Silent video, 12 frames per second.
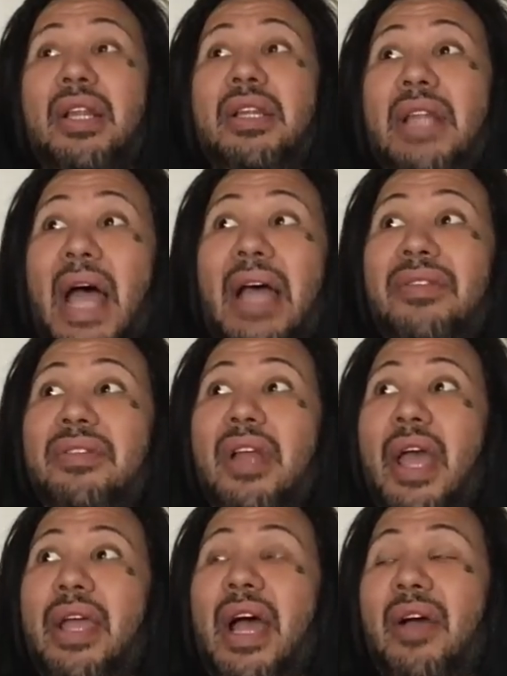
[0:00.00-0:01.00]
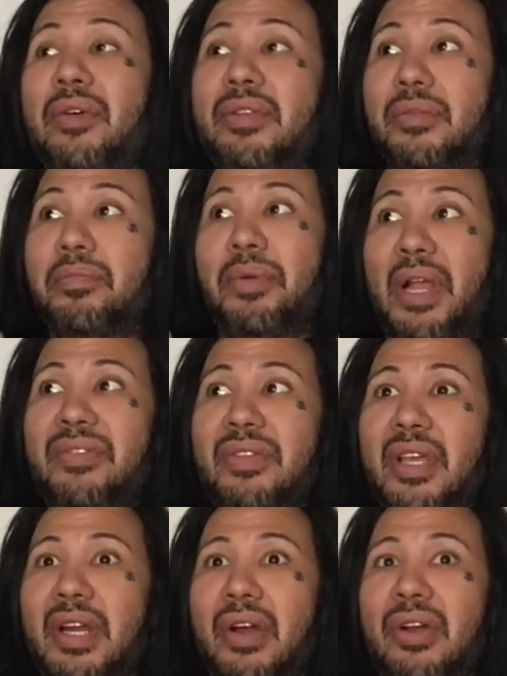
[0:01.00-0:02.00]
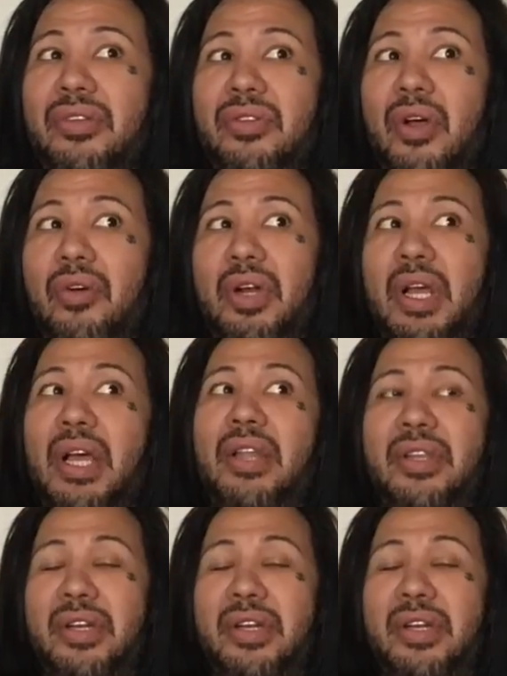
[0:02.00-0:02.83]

Last night, I was in Prescott, Arizona.